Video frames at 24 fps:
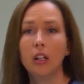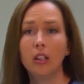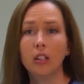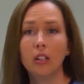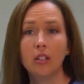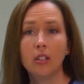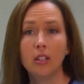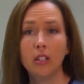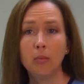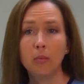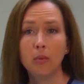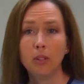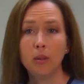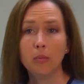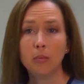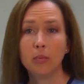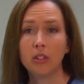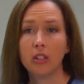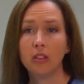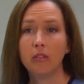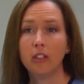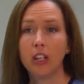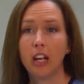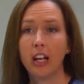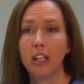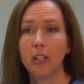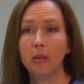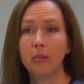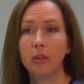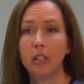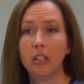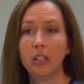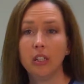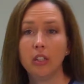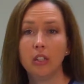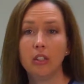The symptoms of
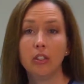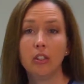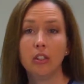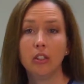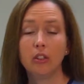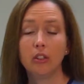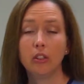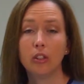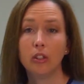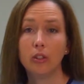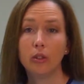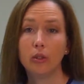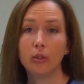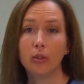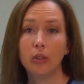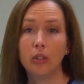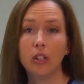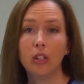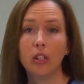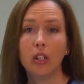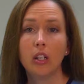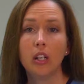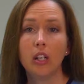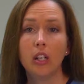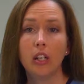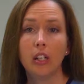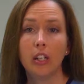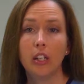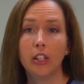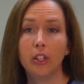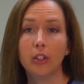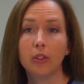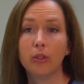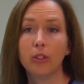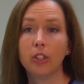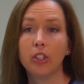diabetes include
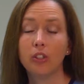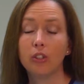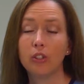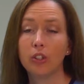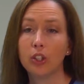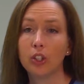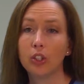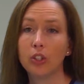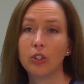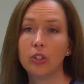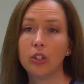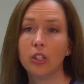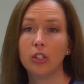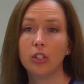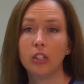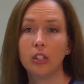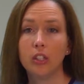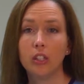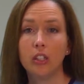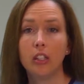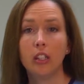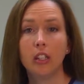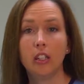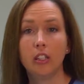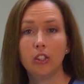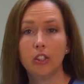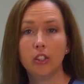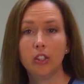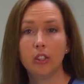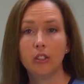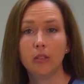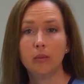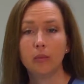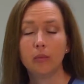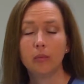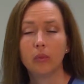increased thirst and
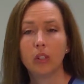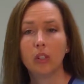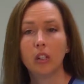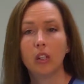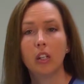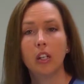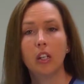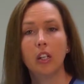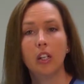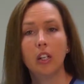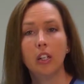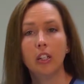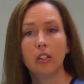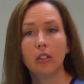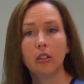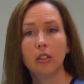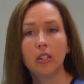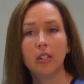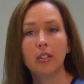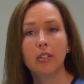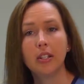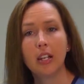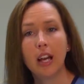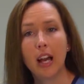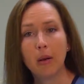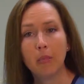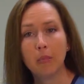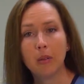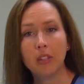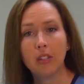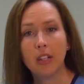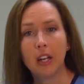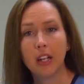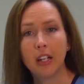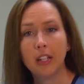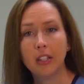urination, increased
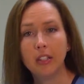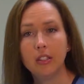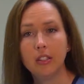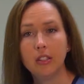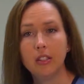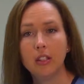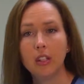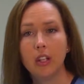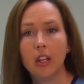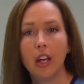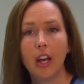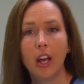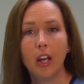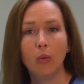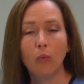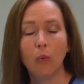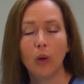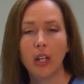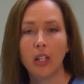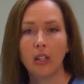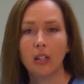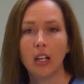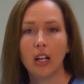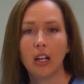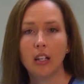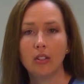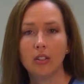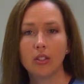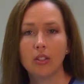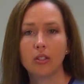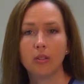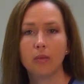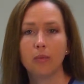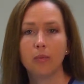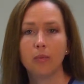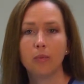appetite, and weight
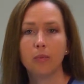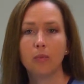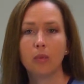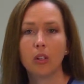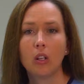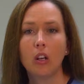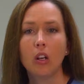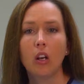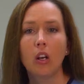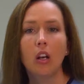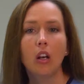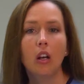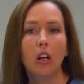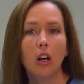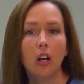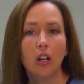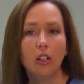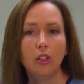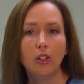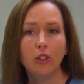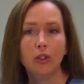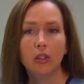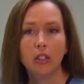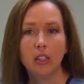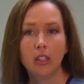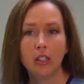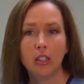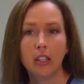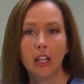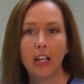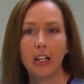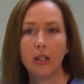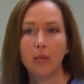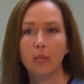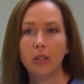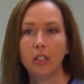loss. Untreated
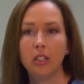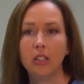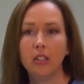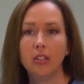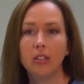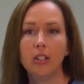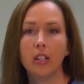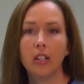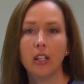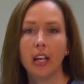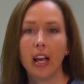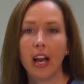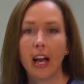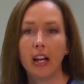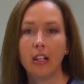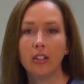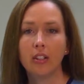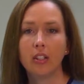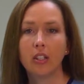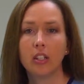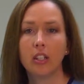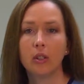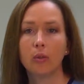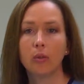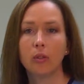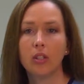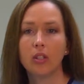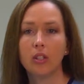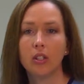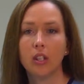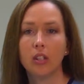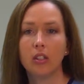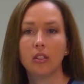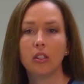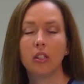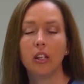diabetes in cats can
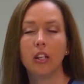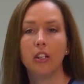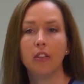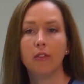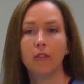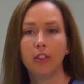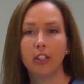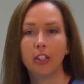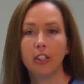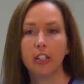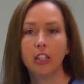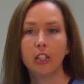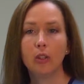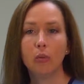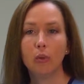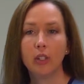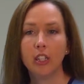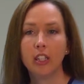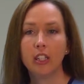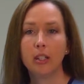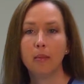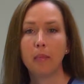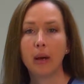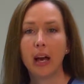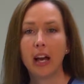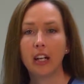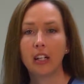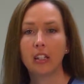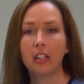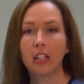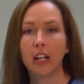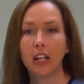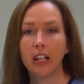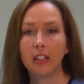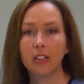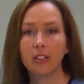result in very weak back
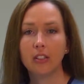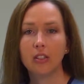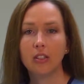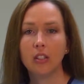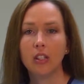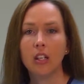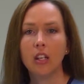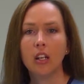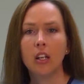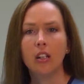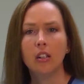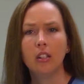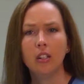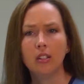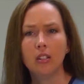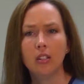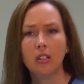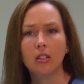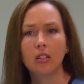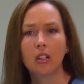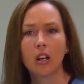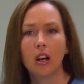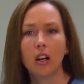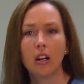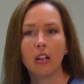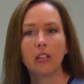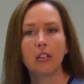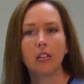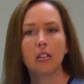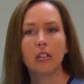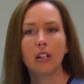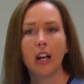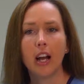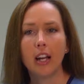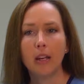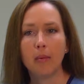legs. This is called
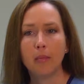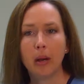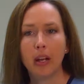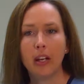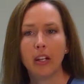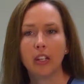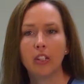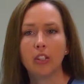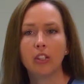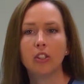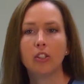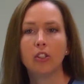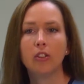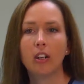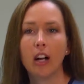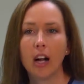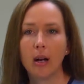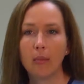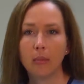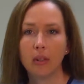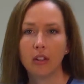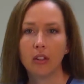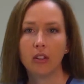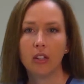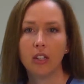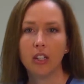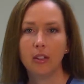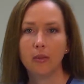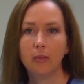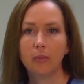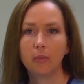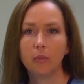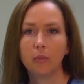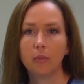diabetic neuropathy.